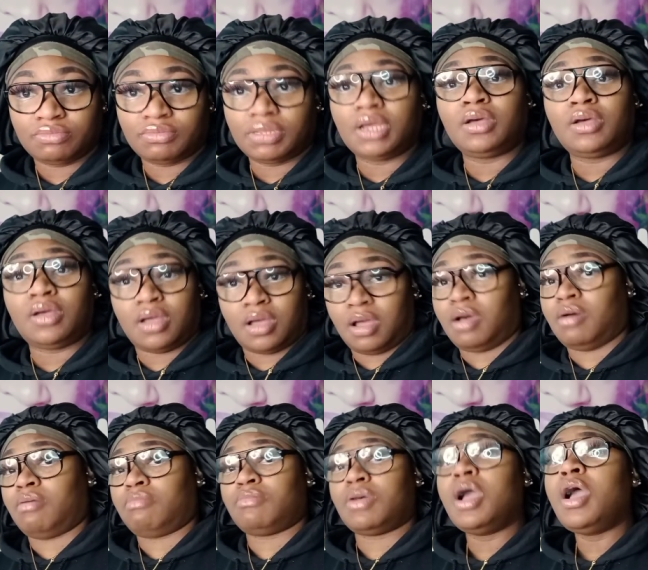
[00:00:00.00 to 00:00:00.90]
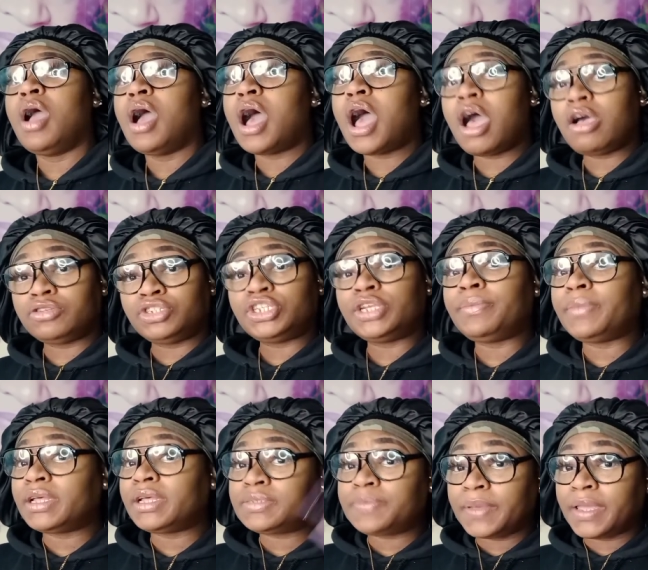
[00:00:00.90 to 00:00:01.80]
oh, oh, she
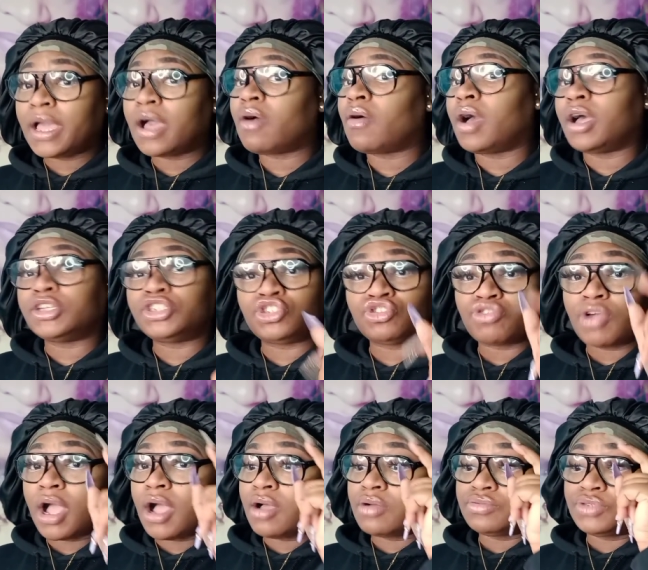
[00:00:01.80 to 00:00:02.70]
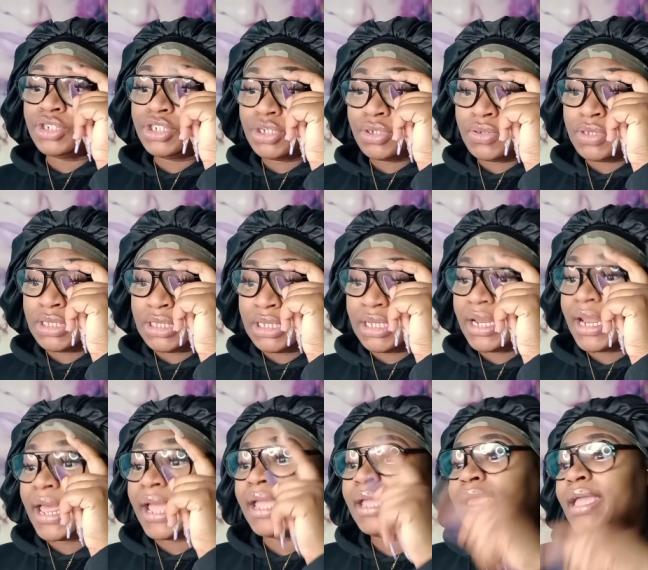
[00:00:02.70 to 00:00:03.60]
must be on her strong juice
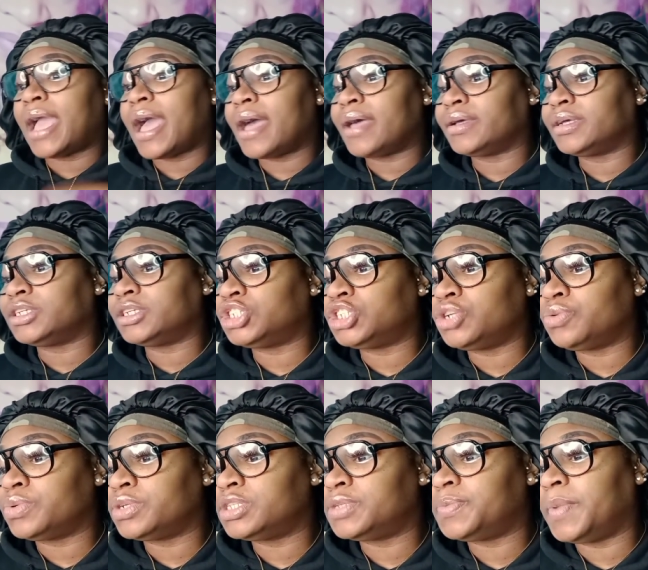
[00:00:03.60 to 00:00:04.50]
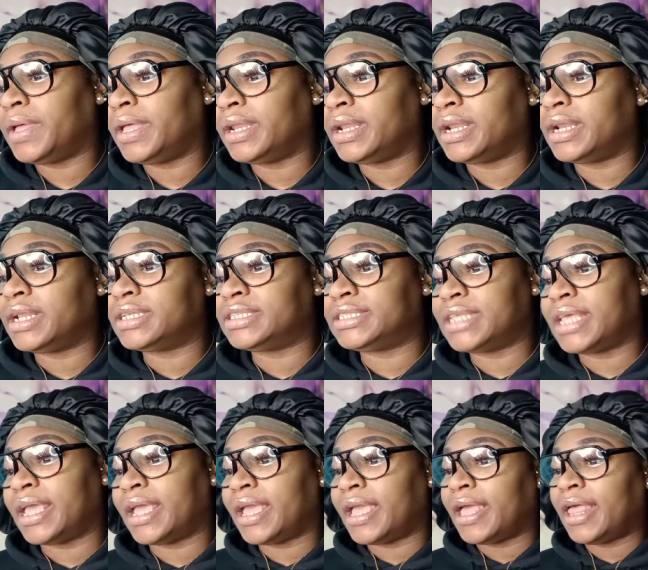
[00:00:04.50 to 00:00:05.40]
today, y'all, because she responded and
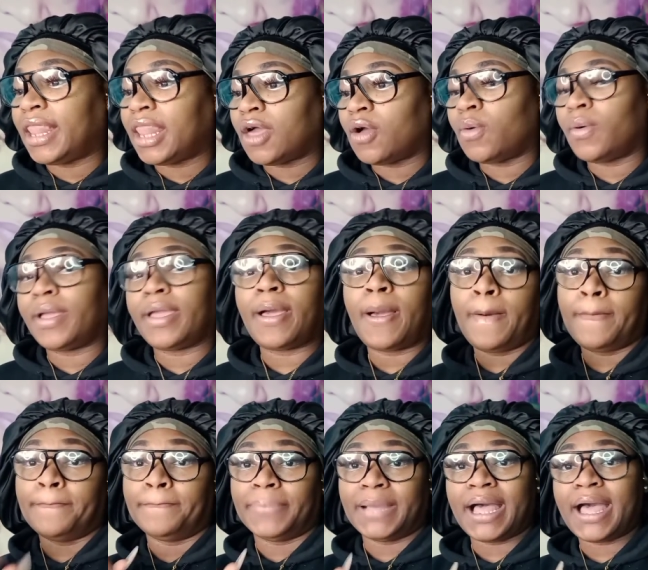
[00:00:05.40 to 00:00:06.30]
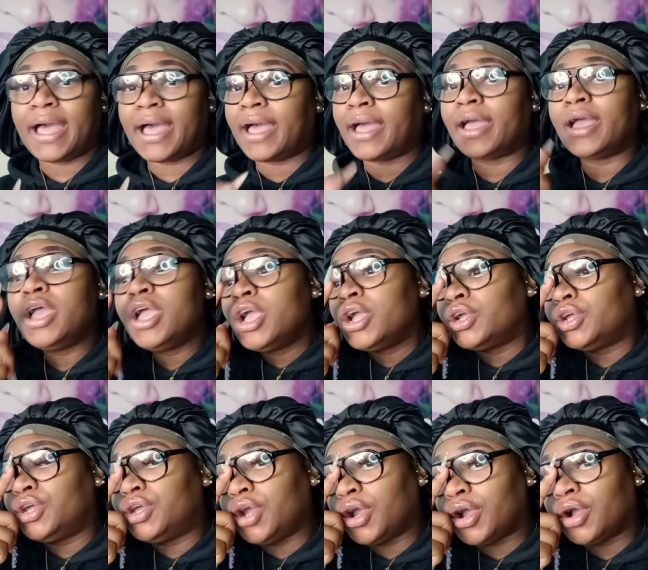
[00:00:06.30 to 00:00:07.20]
said, LOL, bye.
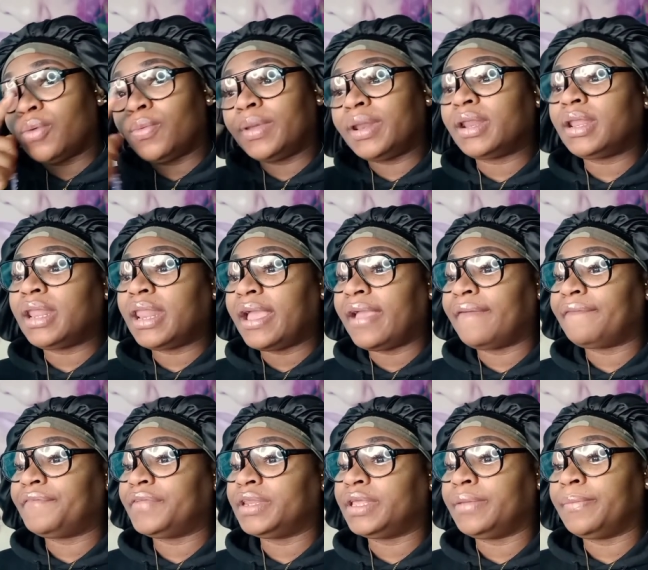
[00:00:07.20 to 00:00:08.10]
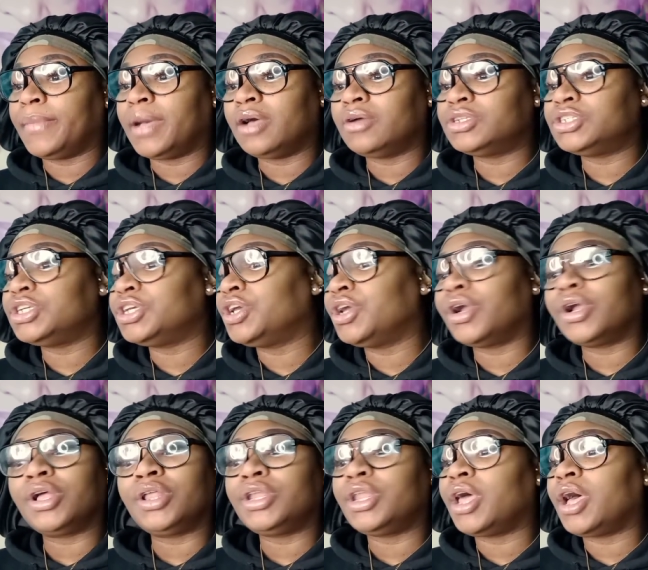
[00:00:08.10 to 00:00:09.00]
Girl, with a laughing emoji.
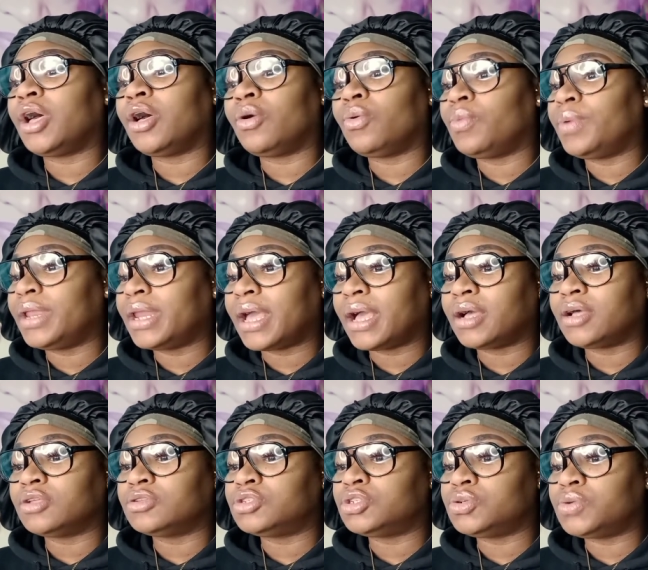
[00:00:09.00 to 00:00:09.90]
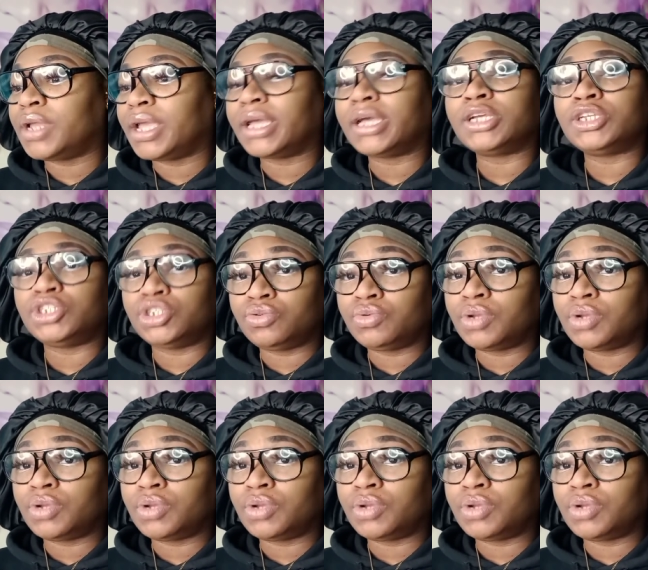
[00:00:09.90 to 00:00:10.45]
Girl, no, we not going to do that because